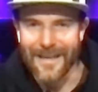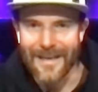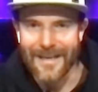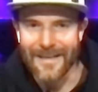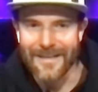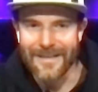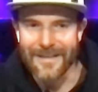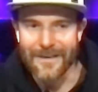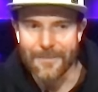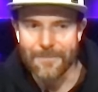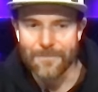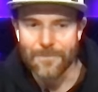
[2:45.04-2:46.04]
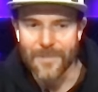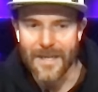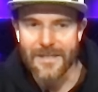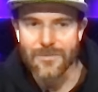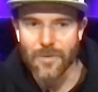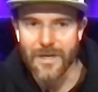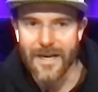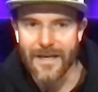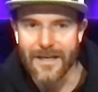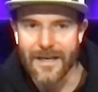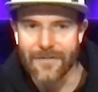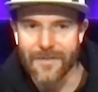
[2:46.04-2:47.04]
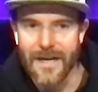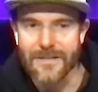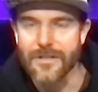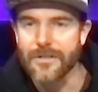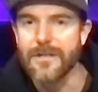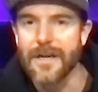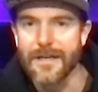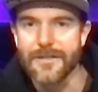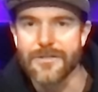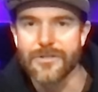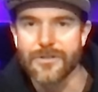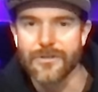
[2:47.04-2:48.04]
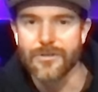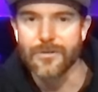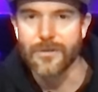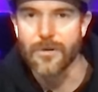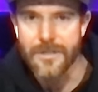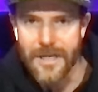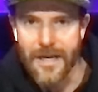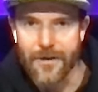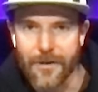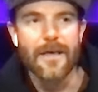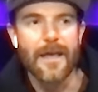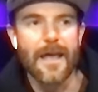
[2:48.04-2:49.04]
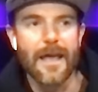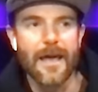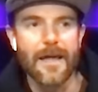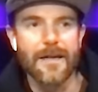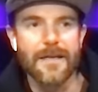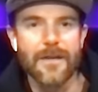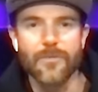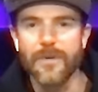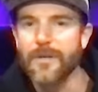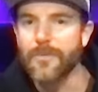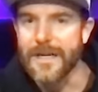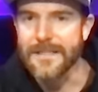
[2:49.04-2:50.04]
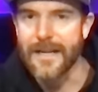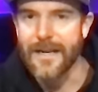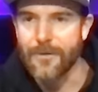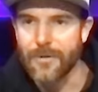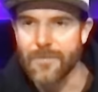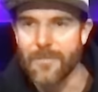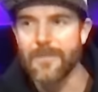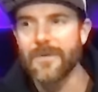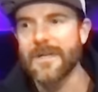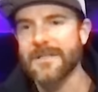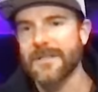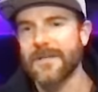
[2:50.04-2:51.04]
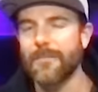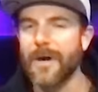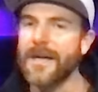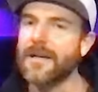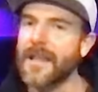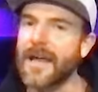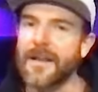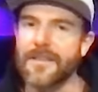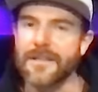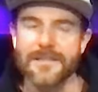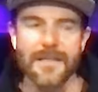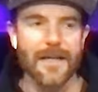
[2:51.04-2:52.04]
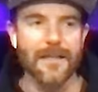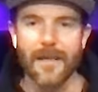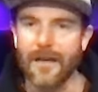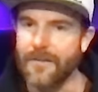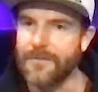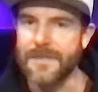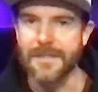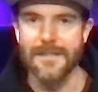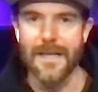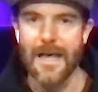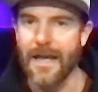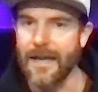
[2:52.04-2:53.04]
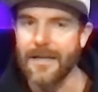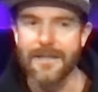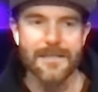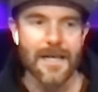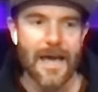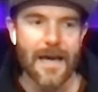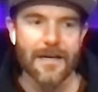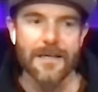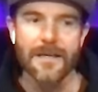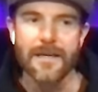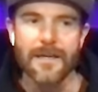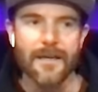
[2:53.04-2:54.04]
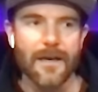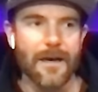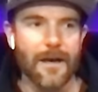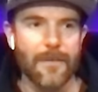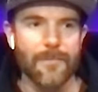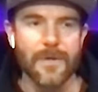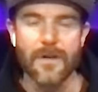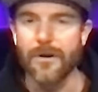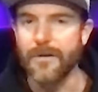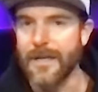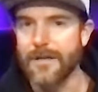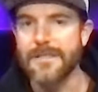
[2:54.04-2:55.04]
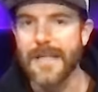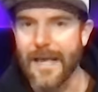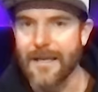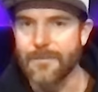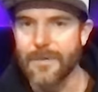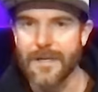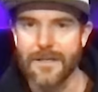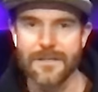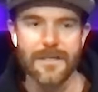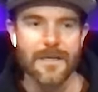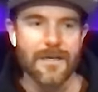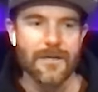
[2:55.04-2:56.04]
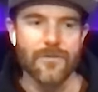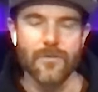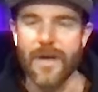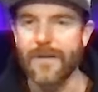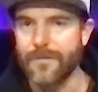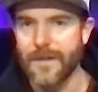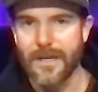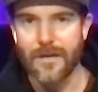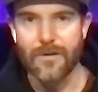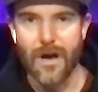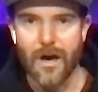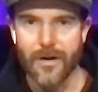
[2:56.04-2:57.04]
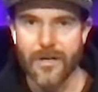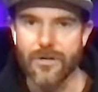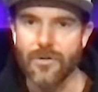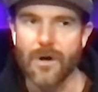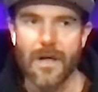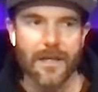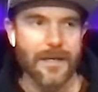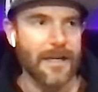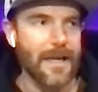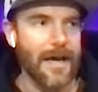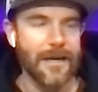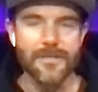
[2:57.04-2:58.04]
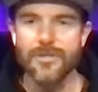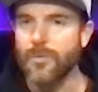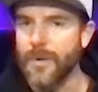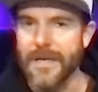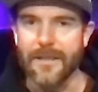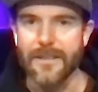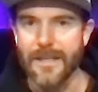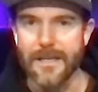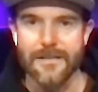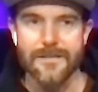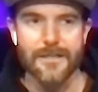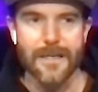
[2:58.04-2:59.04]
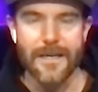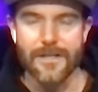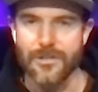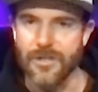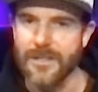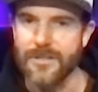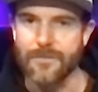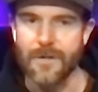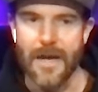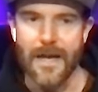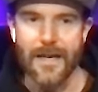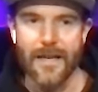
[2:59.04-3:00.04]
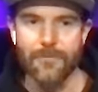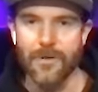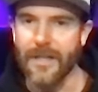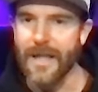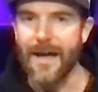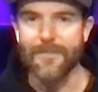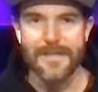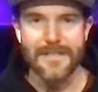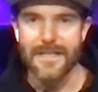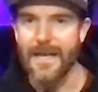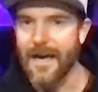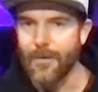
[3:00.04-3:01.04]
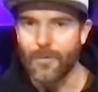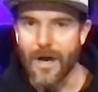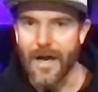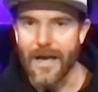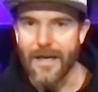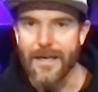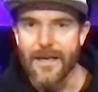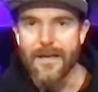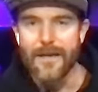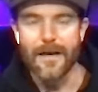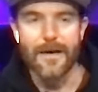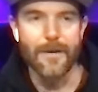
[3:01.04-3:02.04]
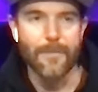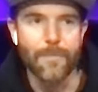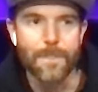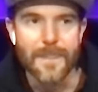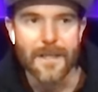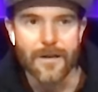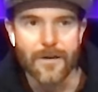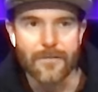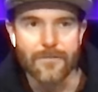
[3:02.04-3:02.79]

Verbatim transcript: And um, that's when I kind of got turned on to your channel. And it really resonated with me because it combined a lot of things that I love design, tech, um, you know, entertainment great video audio quality how to tweak things to get it just right and really have a diy um, you know